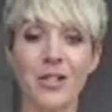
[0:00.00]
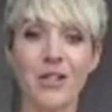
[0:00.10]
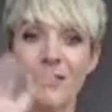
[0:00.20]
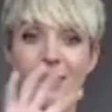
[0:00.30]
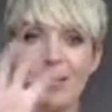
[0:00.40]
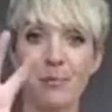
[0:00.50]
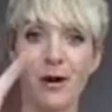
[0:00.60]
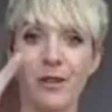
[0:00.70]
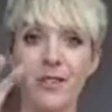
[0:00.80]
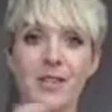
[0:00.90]
in three
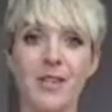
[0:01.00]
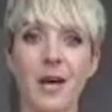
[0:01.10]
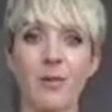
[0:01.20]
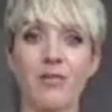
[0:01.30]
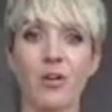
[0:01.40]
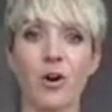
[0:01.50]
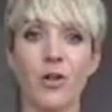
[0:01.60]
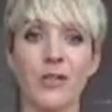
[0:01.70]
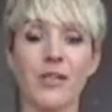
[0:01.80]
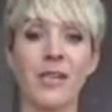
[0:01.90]
parts. Yeah, we've
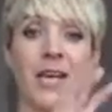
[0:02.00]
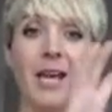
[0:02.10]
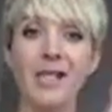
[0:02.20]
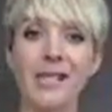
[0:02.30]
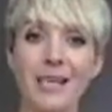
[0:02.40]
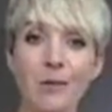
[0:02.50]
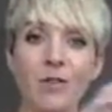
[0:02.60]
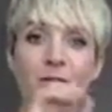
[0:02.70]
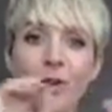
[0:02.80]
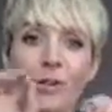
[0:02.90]
got the A team,
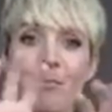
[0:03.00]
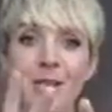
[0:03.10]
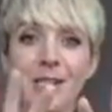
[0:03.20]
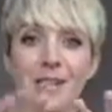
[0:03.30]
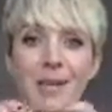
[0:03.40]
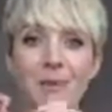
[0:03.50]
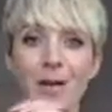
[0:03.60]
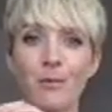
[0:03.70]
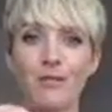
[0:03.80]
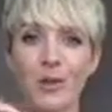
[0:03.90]
we've got the B team,
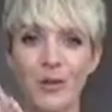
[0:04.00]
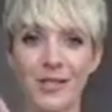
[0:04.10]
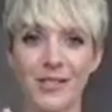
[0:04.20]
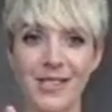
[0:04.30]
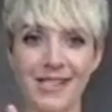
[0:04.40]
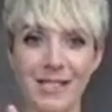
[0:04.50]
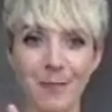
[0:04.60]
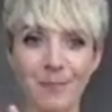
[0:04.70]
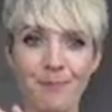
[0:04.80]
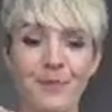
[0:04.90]
and we've got the C
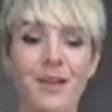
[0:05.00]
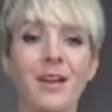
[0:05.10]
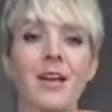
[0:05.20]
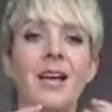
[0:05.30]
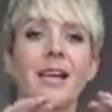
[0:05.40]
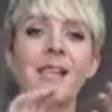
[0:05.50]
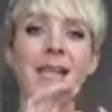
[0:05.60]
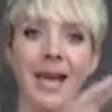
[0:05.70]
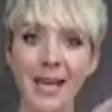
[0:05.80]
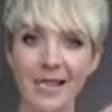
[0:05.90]
team.
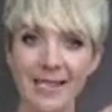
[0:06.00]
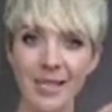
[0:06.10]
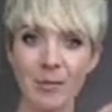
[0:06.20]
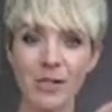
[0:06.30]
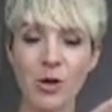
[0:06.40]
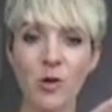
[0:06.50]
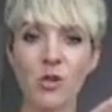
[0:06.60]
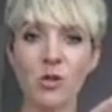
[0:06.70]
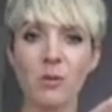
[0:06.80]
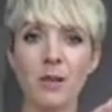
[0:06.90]
The A team is going
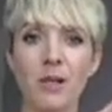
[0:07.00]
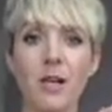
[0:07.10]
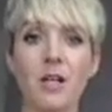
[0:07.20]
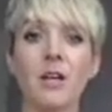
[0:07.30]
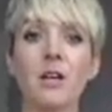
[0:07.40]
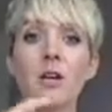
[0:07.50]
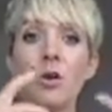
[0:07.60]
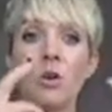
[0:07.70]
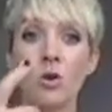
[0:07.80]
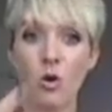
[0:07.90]
to be
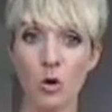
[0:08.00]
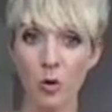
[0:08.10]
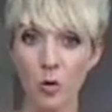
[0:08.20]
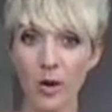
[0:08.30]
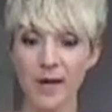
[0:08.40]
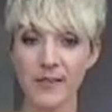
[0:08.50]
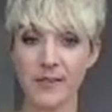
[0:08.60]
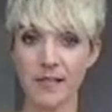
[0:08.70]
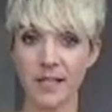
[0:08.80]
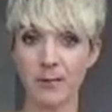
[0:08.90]
you as
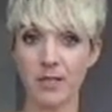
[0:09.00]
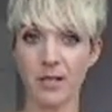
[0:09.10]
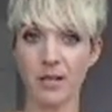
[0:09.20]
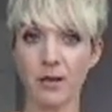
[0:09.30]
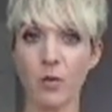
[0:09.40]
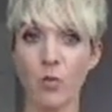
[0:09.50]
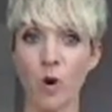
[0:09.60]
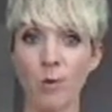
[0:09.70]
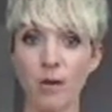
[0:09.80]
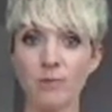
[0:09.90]
the laboring
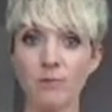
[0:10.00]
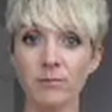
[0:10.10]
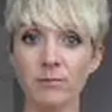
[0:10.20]
woman